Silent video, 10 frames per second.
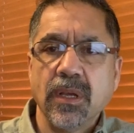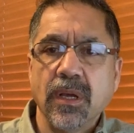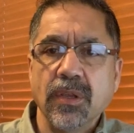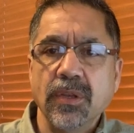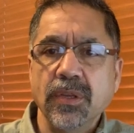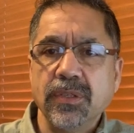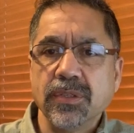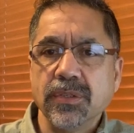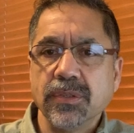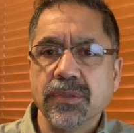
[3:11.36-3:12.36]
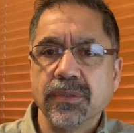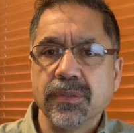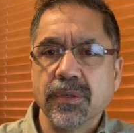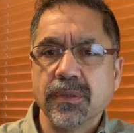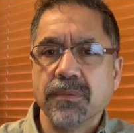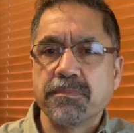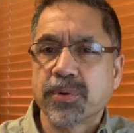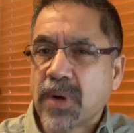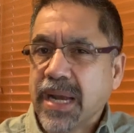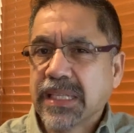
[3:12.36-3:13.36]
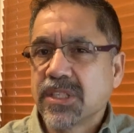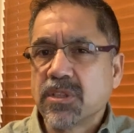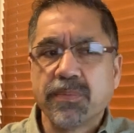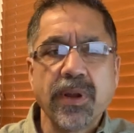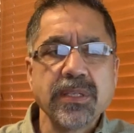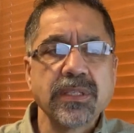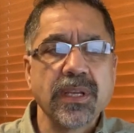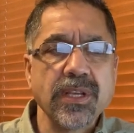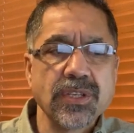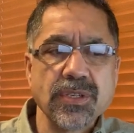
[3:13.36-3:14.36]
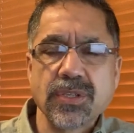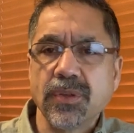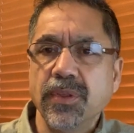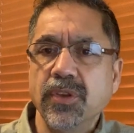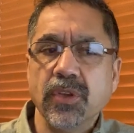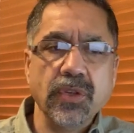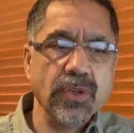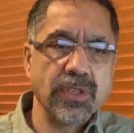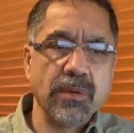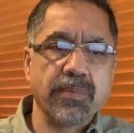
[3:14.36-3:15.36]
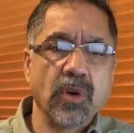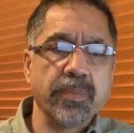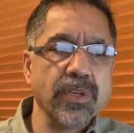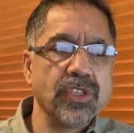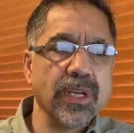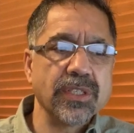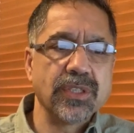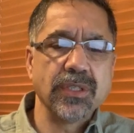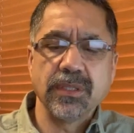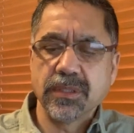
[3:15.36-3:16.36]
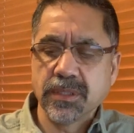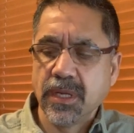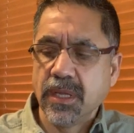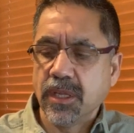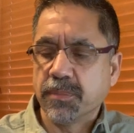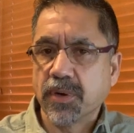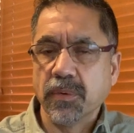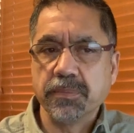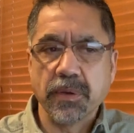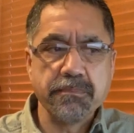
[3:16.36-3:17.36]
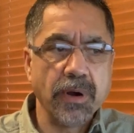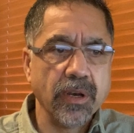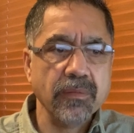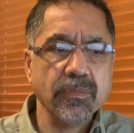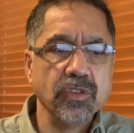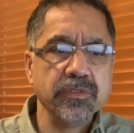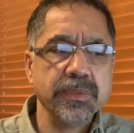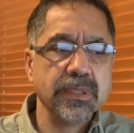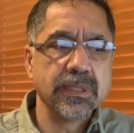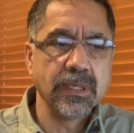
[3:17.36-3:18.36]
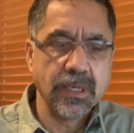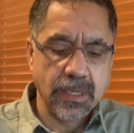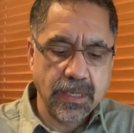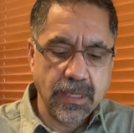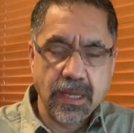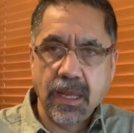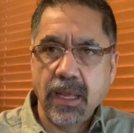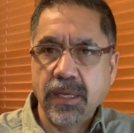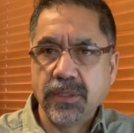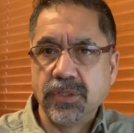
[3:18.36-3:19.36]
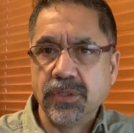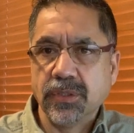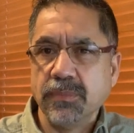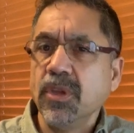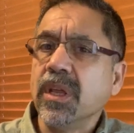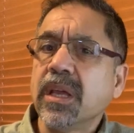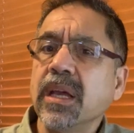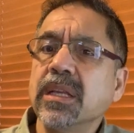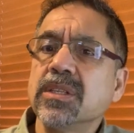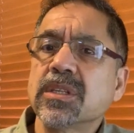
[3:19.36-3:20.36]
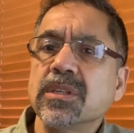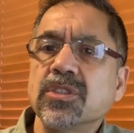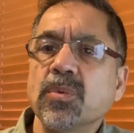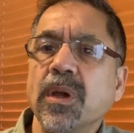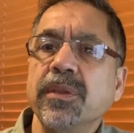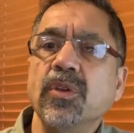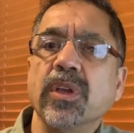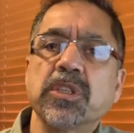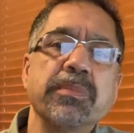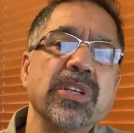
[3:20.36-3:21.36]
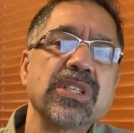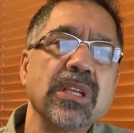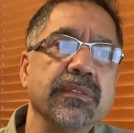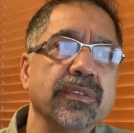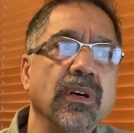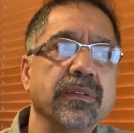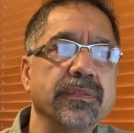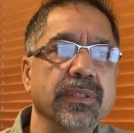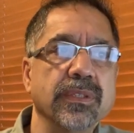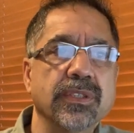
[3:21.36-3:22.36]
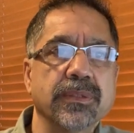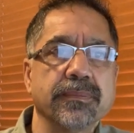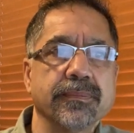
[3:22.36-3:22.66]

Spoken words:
You need to practice the presentation so that you can use the appropriate gestures, the appropriate body movement, and to communicate in such a way that you express self-confidence.